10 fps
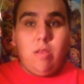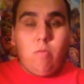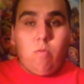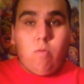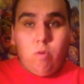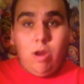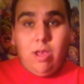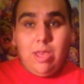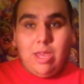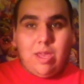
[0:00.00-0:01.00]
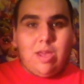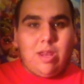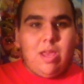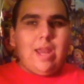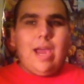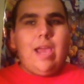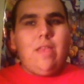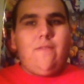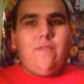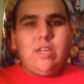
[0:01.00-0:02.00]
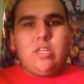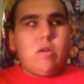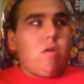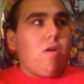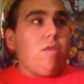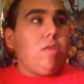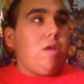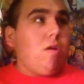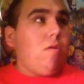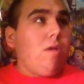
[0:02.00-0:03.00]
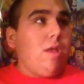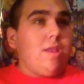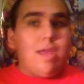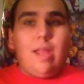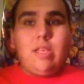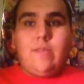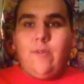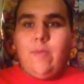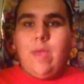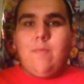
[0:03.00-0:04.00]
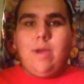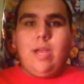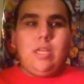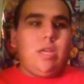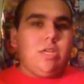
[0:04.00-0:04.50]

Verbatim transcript: Really good. And Isla Fisher, although not in this film that much,